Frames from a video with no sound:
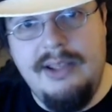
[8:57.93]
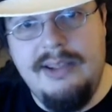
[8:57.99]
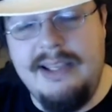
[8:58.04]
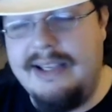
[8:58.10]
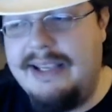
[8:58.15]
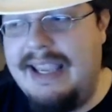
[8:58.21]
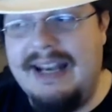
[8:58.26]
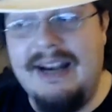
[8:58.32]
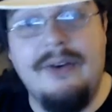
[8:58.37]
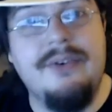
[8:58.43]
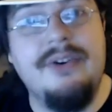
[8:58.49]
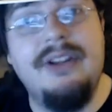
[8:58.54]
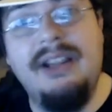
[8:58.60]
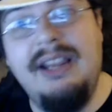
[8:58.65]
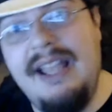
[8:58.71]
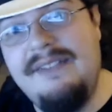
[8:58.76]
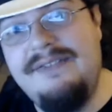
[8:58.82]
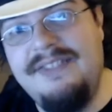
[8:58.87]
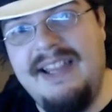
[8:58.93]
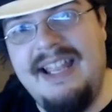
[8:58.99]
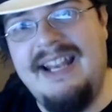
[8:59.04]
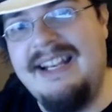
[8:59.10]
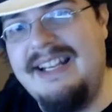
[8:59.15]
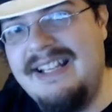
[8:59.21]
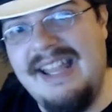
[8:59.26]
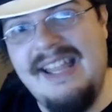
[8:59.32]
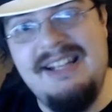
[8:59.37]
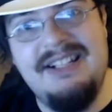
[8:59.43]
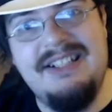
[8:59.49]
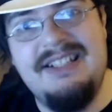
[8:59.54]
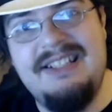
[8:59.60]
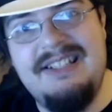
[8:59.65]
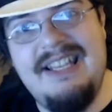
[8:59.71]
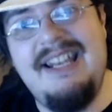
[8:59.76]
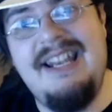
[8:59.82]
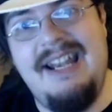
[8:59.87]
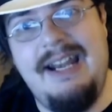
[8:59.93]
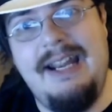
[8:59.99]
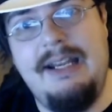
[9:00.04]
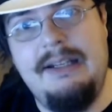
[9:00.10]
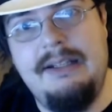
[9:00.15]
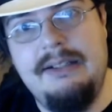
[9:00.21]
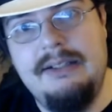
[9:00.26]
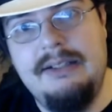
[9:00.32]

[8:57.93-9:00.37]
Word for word: they get over to the left lane and they just sit in it,